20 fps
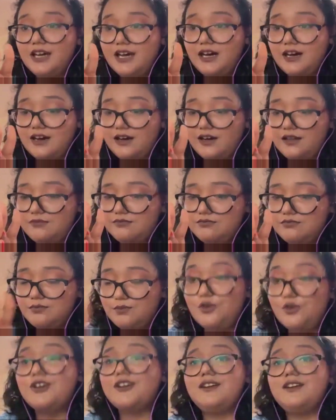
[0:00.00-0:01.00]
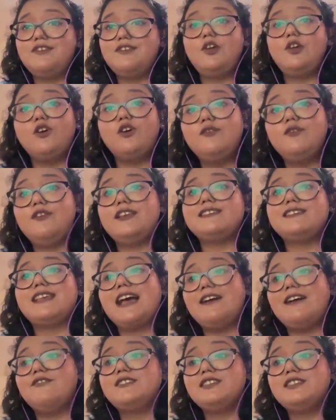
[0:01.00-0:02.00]
a book will always
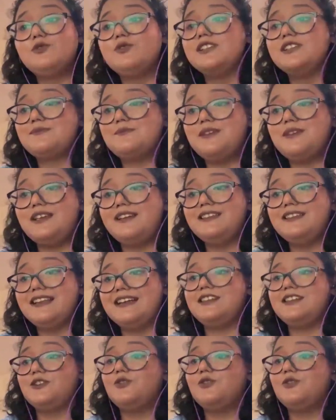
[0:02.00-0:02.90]
have its USP that,